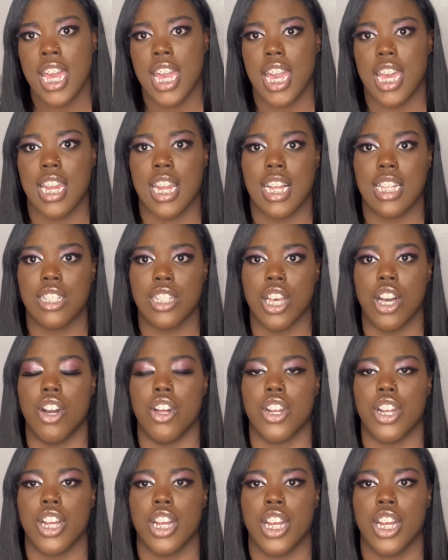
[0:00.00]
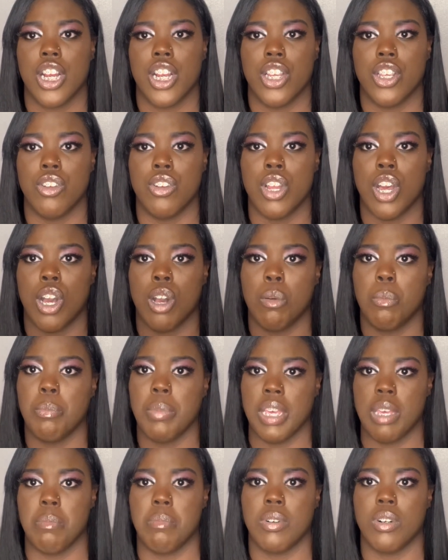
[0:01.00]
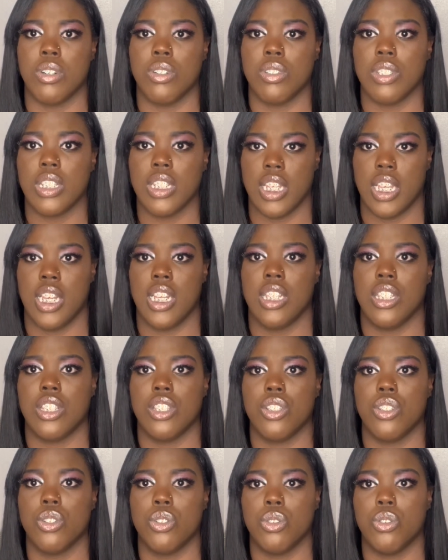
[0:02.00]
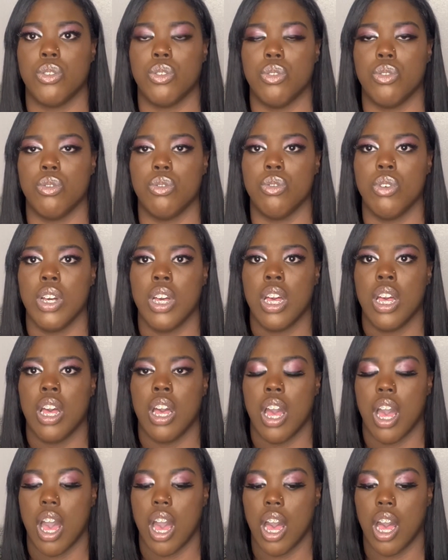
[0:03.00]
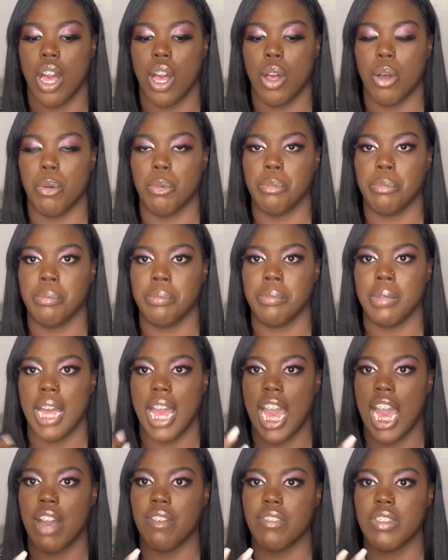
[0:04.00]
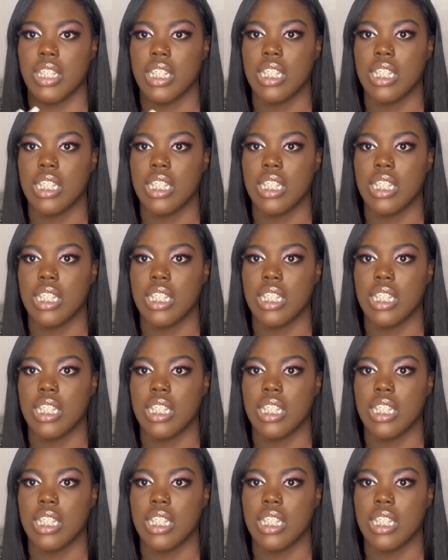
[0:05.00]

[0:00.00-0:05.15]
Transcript: And I told her, people tend to have the